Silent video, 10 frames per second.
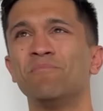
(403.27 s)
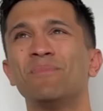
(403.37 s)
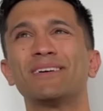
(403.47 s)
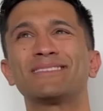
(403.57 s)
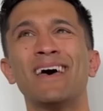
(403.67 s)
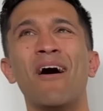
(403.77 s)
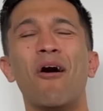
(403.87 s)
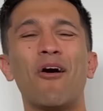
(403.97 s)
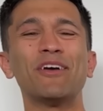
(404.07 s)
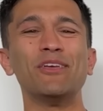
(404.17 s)
But
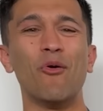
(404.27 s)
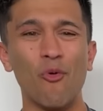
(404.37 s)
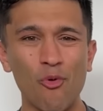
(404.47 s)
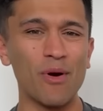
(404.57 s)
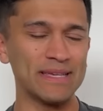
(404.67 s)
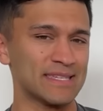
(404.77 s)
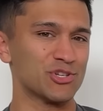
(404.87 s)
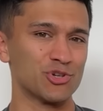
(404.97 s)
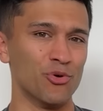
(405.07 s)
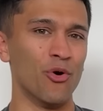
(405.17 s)
I always
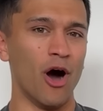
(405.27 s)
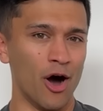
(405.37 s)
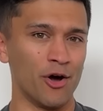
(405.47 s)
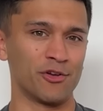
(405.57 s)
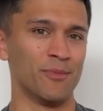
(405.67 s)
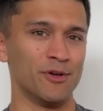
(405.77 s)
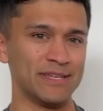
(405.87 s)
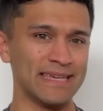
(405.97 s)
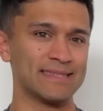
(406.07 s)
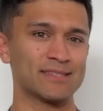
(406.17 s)
ensure erg mode
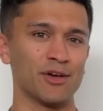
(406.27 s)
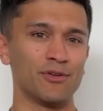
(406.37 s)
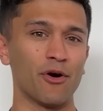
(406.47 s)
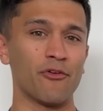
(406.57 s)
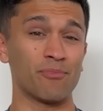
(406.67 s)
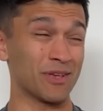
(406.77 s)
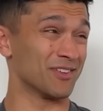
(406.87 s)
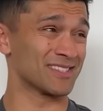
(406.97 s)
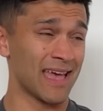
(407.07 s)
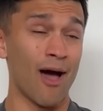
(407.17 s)
is turned off because